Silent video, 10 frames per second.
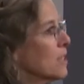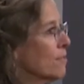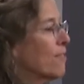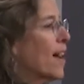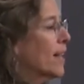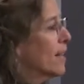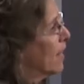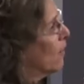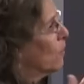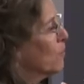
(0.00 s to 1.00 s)
to find
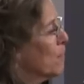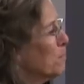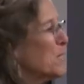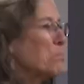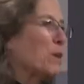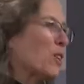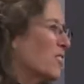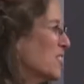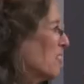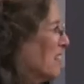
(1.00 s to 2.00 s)
out rapists, but
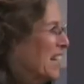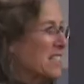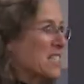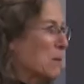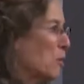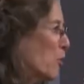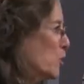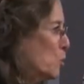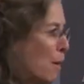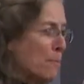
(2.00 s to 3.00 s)
also then some of those